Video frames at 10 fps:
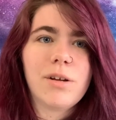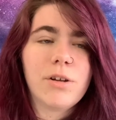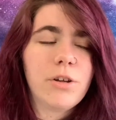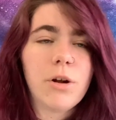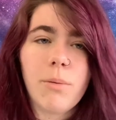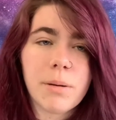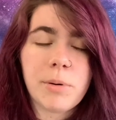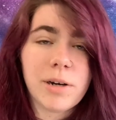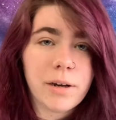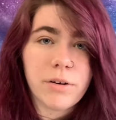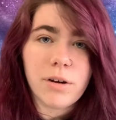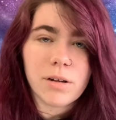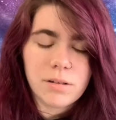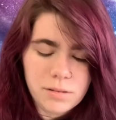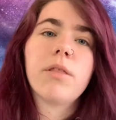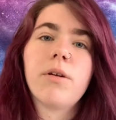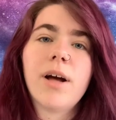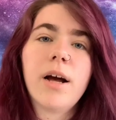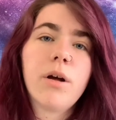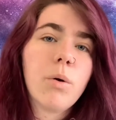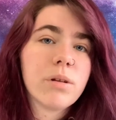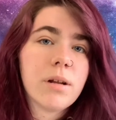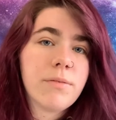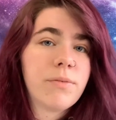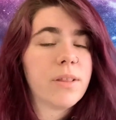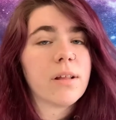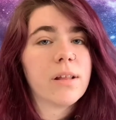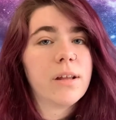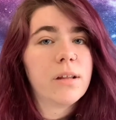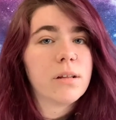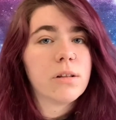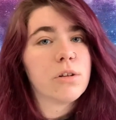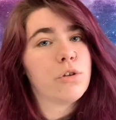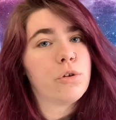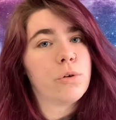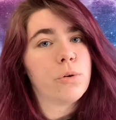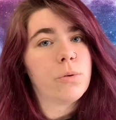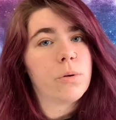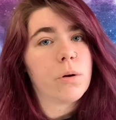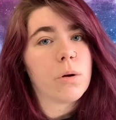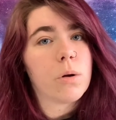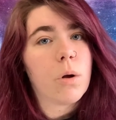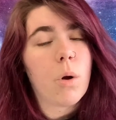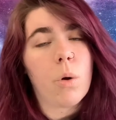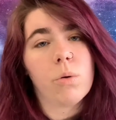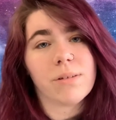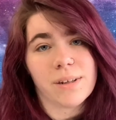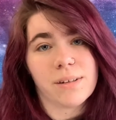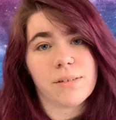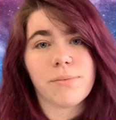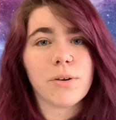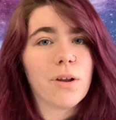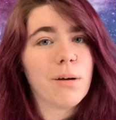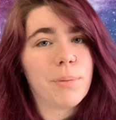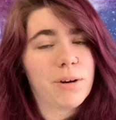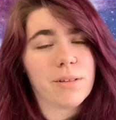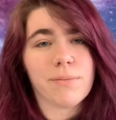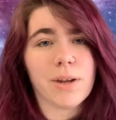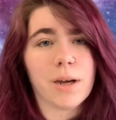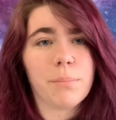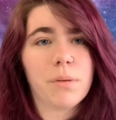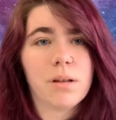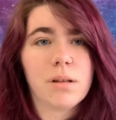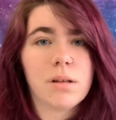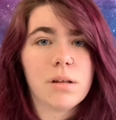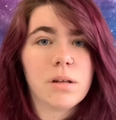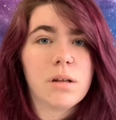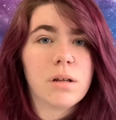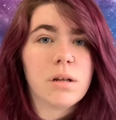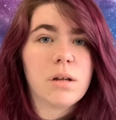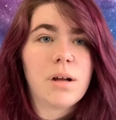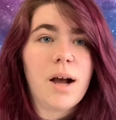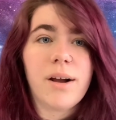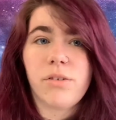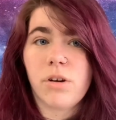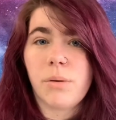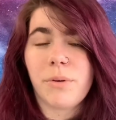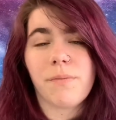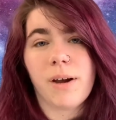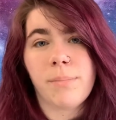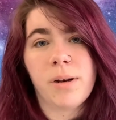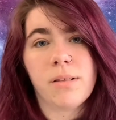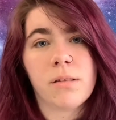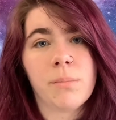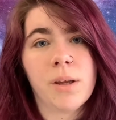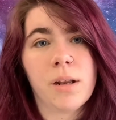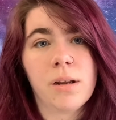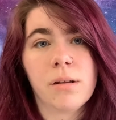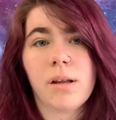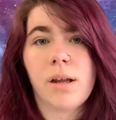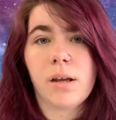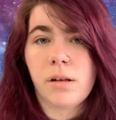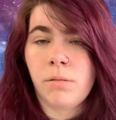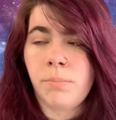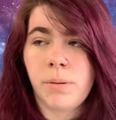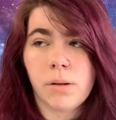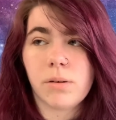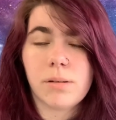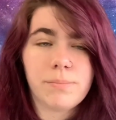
You don't want to burn out your dog. They're not old enough physically to hold it for long periods of time. I start with 5 minutes in the beginning and build.